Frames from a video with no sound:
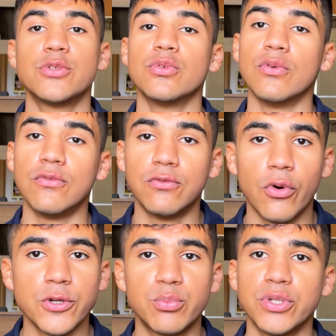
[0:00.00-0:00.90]
to
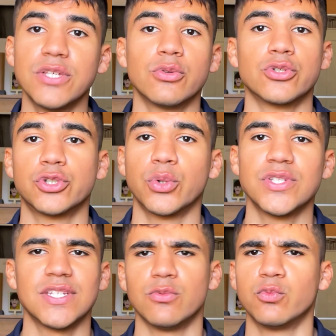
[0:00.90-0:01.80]
avoid putting your
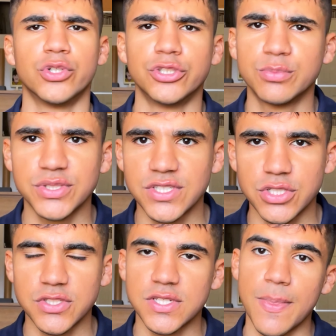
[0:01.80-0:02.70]
joints in weird
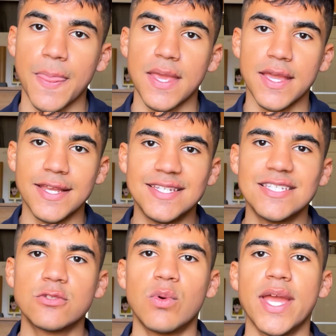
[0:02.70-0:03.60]
positions.
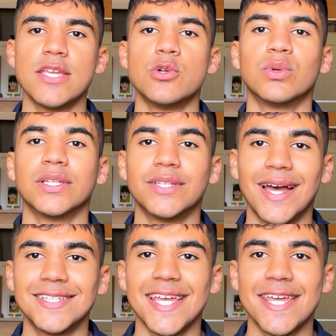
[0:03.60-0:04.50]
This way you will
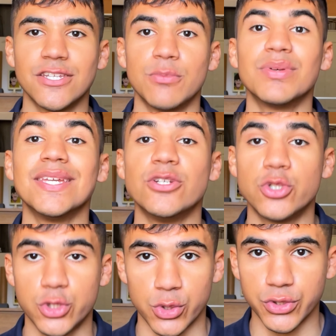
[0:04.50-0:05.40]
not end up
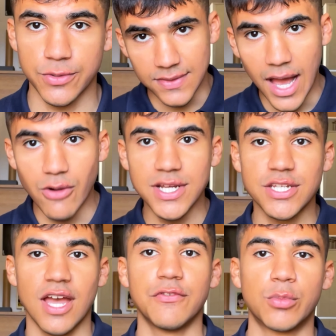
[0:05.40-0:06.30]
injured. Now
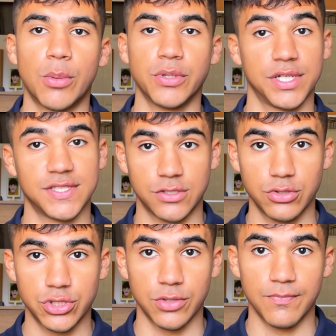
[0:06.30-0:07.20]
that you have a proper
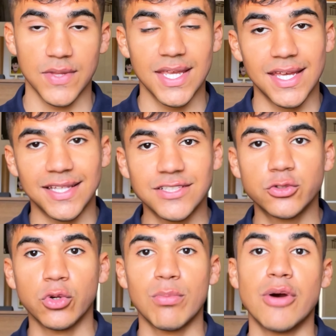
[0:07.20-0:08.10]
execution, let's
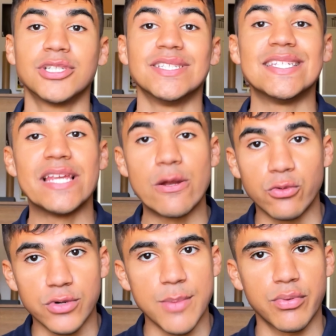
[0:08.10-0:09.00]
talk about the
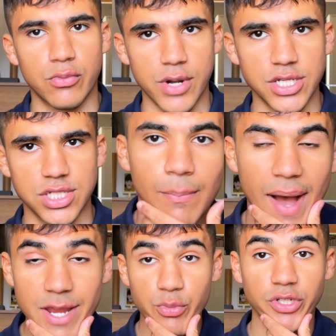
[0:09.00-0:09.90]
rep range.
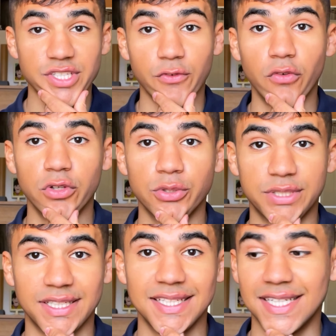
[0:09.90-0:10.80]
My progressive overload
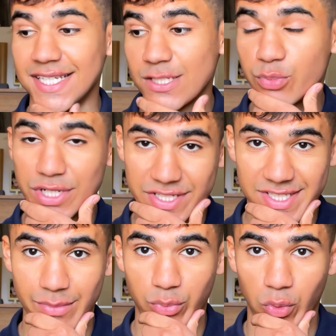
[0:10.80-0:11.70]
technique is pretty
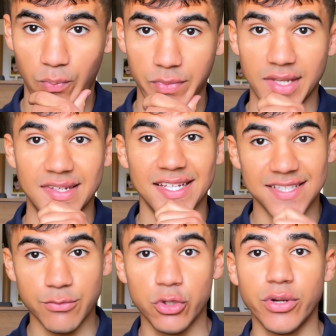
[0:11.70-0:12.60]
simple. The
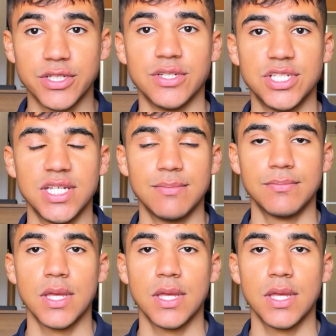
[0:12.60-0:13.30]
next time you're going to the gym,